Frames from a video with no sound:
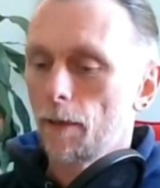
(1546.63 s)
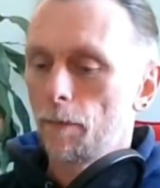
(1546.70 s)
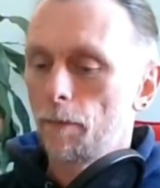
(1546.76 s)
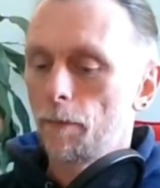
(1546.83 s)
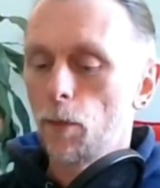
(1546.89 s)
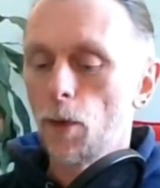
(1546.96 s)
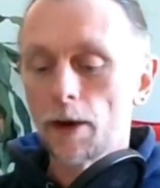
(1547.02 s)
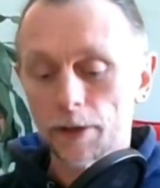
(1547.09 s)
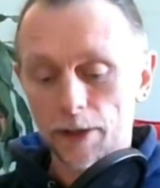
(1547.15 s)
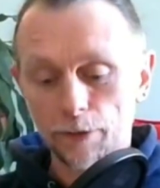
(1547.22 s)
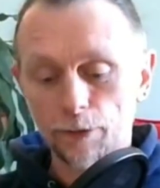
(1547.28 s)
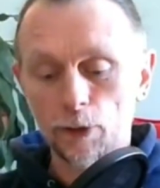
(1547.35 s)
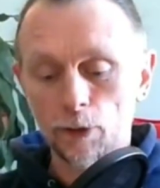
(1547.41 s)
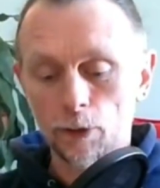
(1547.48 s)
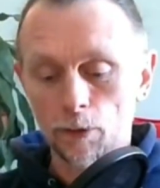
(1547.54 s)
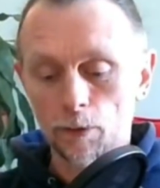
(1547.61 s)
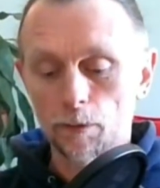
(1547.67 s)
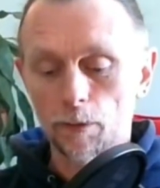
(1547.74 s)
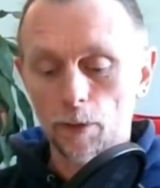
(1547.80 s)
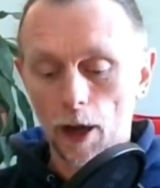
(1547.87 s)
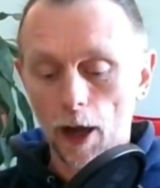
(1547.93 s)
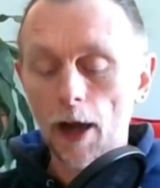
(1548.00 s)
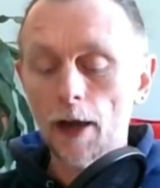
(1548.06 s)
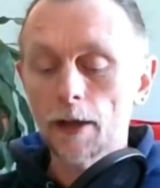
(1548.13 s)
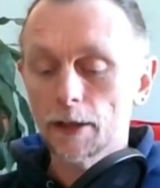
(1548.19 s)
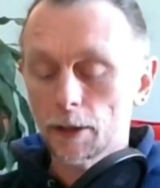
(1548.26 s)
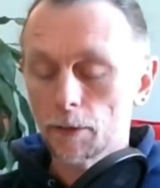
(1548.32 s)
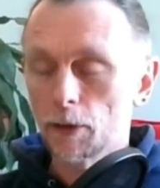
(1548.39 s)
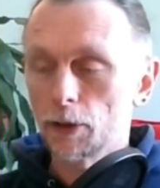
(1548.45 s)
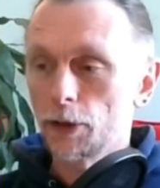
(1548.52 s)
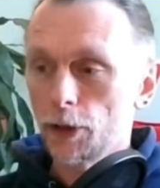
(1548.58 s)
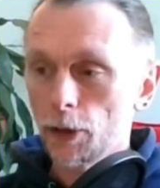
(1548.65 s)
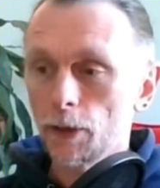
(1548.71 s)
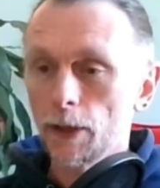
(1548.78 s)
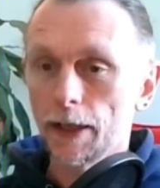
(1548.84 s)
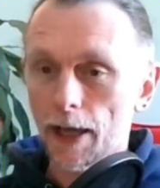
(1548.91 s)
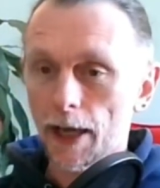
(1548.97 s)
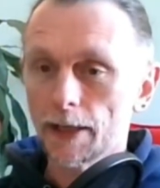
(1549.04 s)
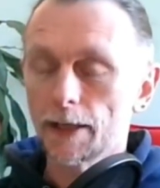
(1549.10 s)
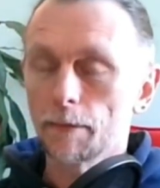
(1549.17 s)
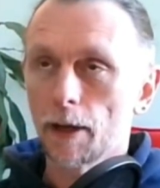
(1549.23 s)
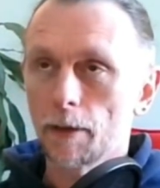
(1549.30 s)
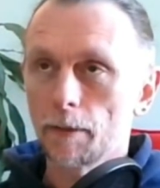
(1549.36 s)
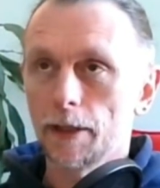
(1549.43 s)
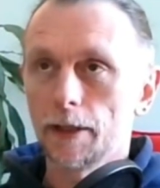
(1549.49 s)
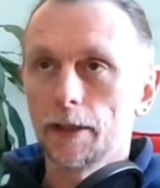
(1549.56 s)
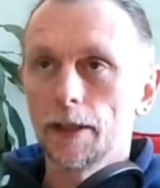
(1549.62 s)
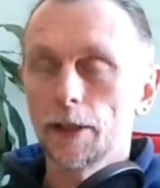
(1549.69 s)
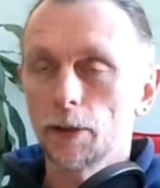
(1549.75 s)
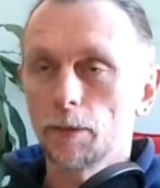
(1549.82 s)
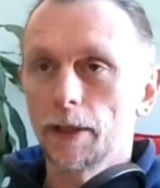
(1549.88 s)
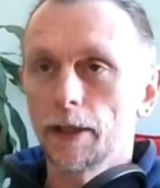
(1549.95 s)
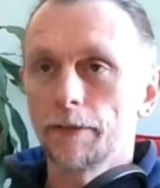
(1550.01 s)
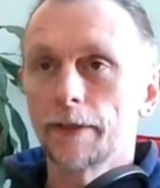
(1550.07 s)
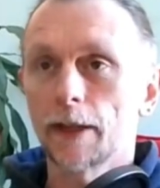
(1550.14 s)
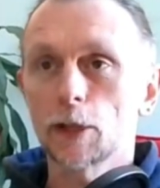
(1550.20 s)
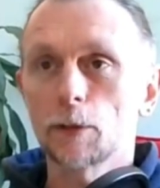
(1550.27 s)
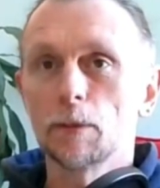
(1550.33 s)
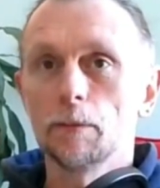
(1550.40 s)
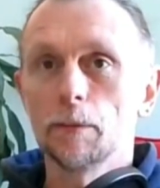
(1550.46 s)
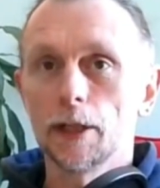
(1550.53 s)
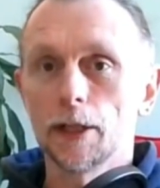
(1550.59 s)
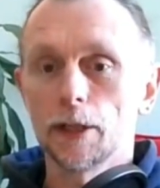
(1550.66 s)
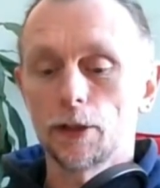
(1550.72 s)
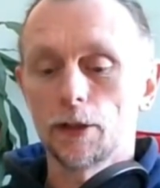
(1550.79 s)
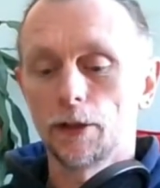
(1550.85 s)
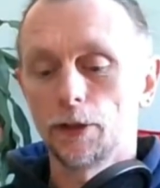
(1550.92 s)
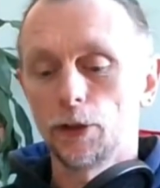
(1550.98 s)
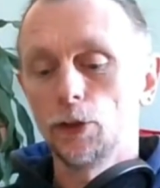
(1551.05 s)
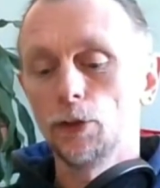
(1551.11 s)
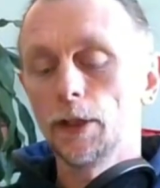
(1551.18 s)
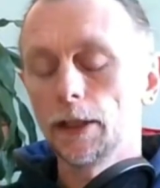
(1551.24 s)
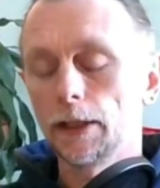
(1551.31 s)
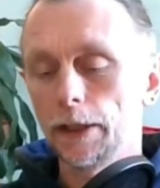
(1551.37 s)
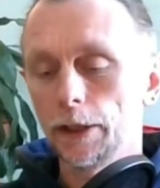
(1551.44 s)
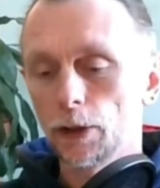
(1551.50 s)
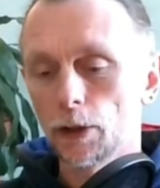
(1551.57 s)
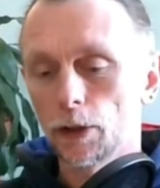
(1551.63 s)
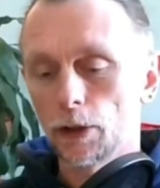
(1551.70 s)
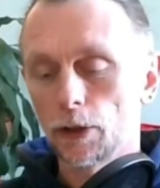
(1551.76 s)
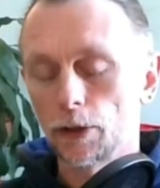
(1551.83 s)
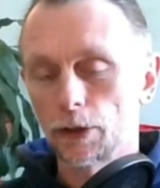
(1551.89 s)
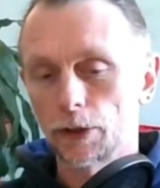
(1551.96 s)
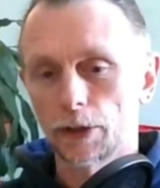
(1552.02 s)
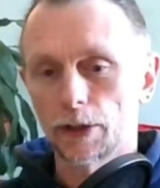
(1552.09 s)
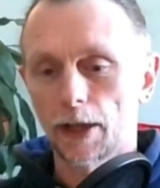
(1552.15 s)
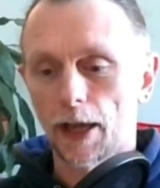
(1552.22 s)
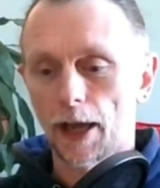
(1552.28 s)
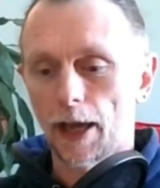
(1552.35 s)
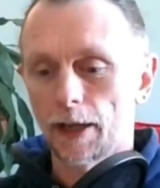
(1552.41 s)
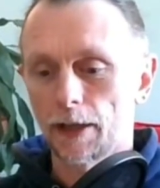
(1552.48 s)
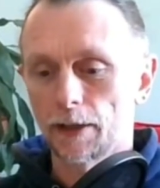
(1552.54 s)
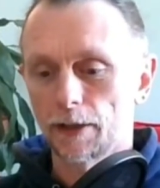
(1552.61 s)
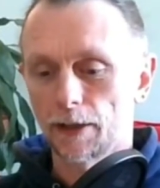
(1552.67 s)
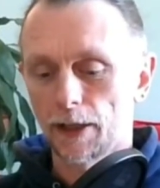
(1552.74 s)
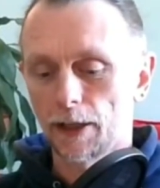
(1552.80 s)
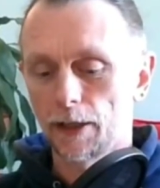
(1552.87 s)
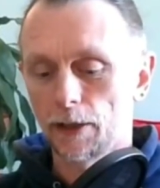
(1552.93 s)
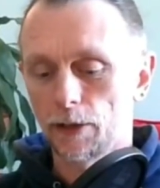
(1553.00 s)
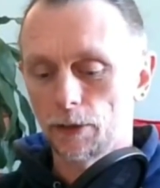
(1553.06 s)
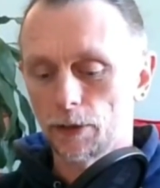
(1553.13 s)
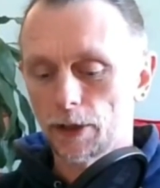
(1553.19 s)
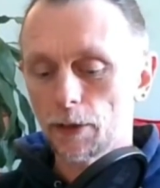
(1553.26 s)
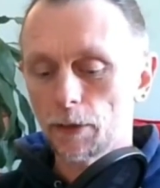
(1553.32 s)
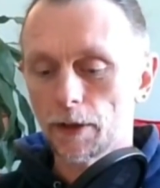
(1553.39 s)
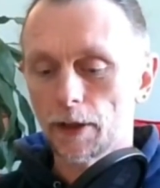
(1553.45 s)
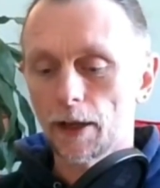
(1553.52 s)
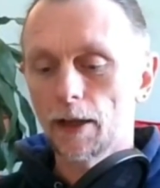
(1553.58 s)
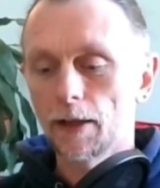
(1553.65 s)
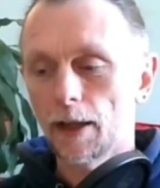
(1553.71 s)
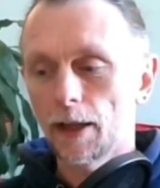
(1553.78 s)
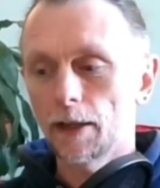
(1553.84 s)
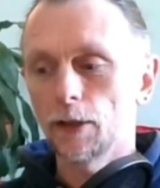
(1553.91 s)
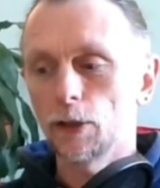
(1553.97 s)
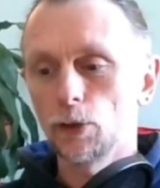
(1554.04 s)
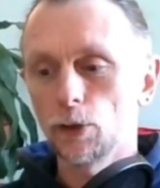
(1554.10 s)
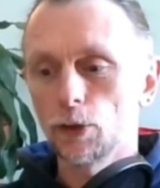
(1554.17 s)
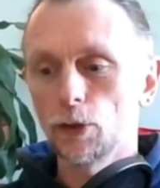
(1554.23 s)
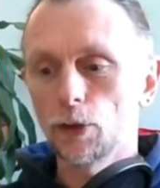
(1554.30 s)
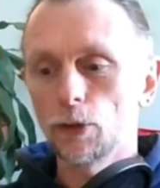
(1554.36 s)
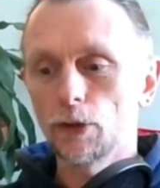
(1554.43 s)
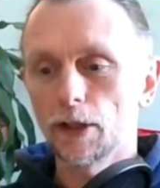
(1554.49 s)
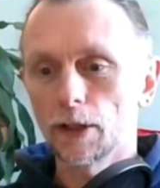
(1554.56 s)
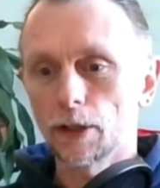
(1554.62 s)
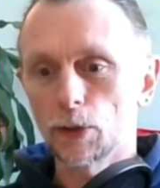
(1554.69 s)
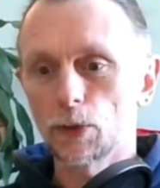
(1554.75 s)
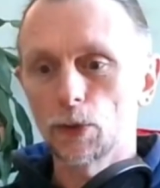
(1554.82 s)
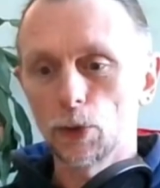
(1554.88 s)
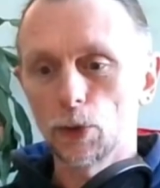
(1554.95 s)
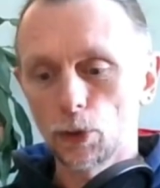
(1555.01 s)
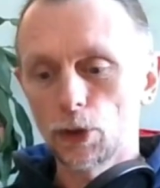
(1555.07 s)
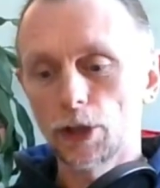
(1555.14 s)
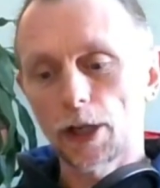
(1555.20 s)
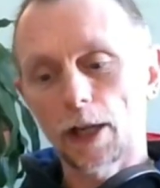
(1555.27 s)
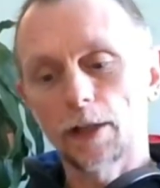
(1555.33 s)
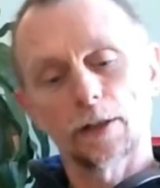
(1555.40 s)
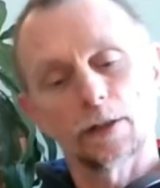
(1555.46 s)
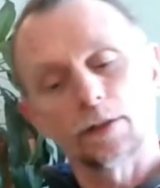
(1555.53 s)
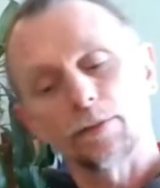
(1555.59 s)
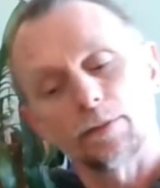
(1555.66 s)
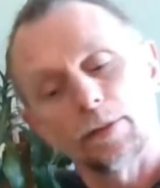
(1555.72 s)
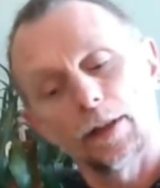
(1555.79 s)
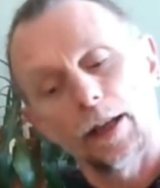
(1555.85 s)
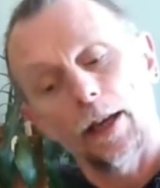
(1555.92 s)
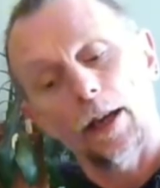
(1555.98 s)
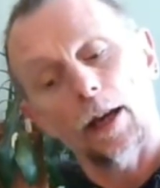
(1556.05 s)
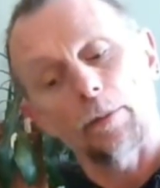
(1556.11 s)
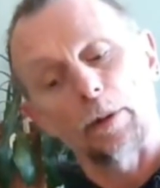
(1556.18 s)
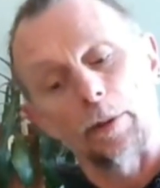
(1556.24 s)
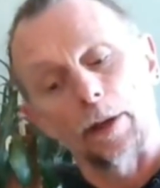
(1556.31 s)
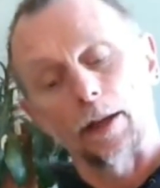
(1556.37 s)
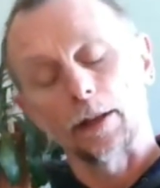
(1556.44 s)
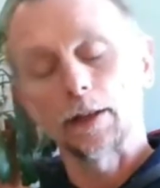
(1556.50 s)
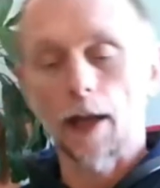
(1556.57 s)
Whereas if you hired someone to do it, yes, it might be an initial big investment, but it's uniquely yours and you'll sit with it and then you can do things, you can change it up a bit.